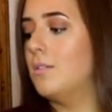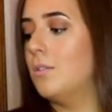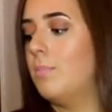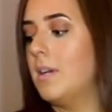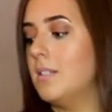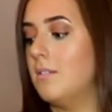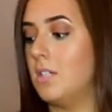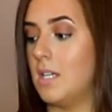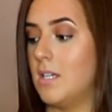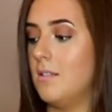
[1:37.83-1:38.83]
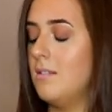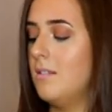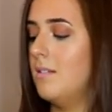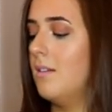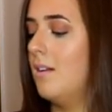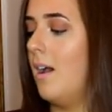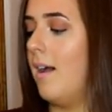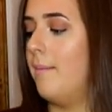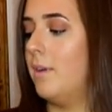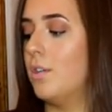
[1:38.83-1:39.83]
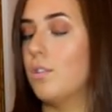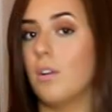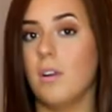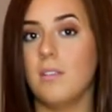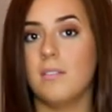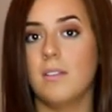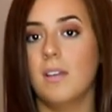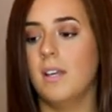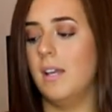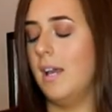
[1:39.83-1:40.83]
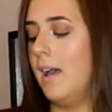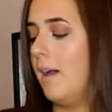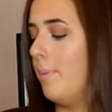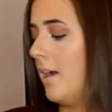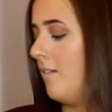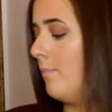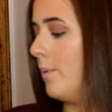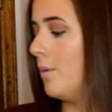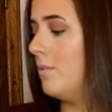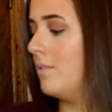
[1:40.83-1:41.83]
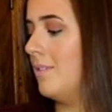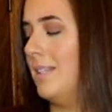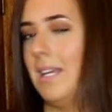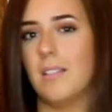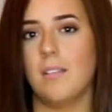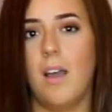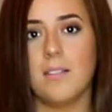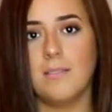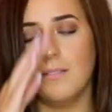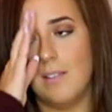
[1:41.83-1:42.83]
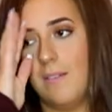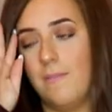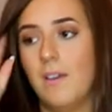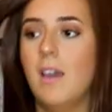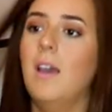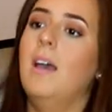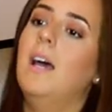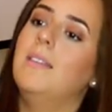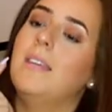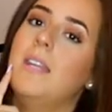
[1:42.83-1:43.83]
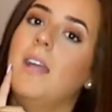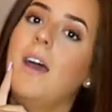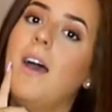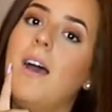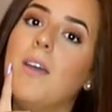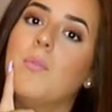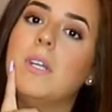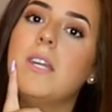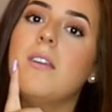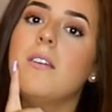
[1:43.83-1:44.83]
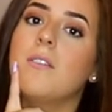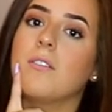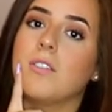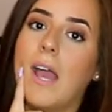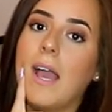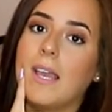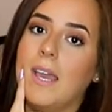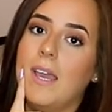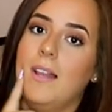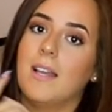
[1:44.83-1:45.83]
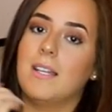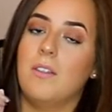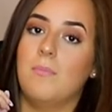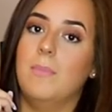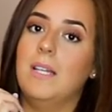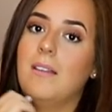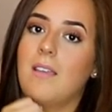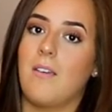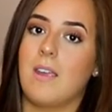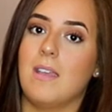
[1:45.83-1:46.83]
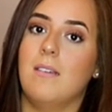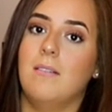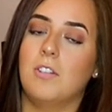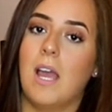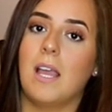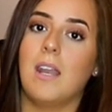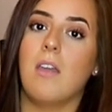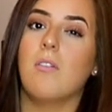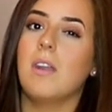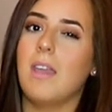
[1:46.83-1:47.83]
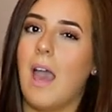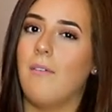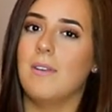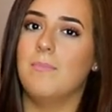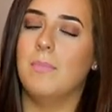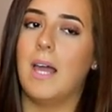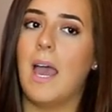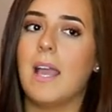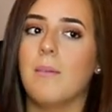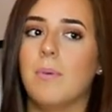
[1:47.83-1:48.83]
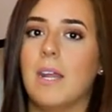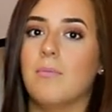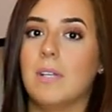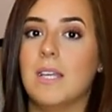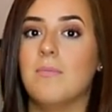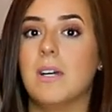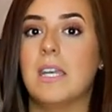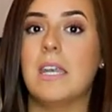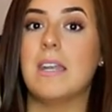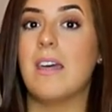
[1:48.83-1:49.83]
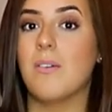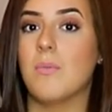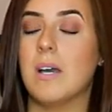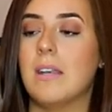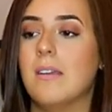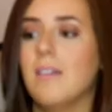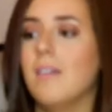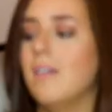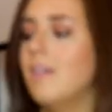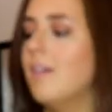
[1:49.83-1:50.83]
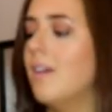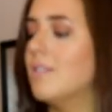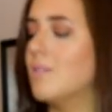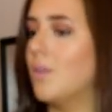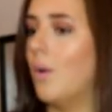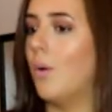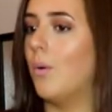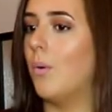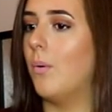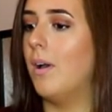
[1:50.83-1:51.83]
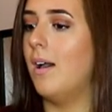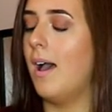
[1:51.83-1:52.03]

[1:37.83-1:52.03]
2 pairs of jeans, a shirt, a pair of boots, and like socks and stuff. And then I wanted another jacket, like another military jacket. I already have it in black, but I really wanted another one. So